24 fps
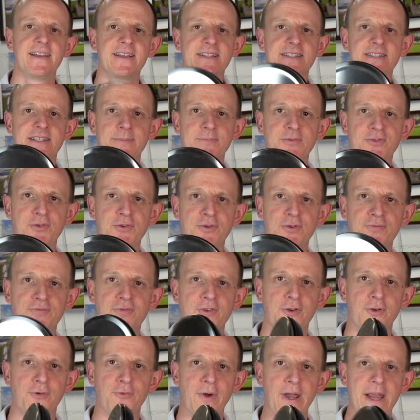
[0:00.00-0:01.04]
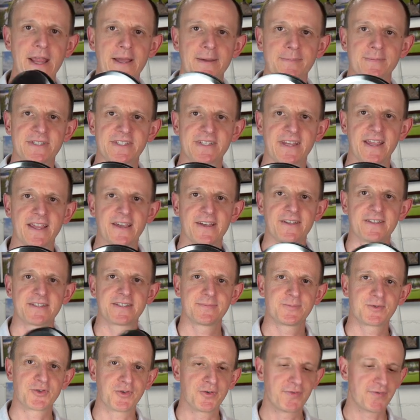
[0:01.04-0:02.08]
some sort of gram scale,
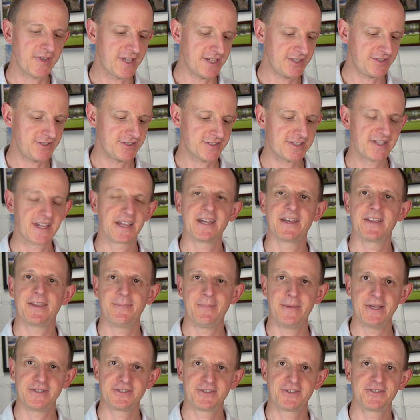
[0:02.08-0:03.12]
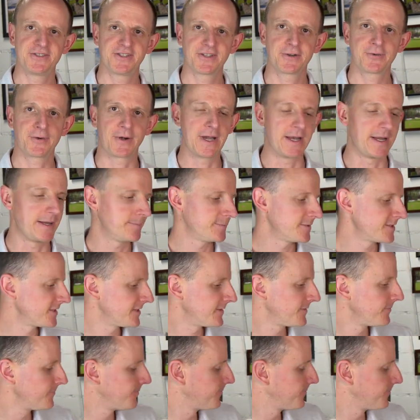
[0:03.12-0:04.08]
some sort of kitchen scale that measures in grams.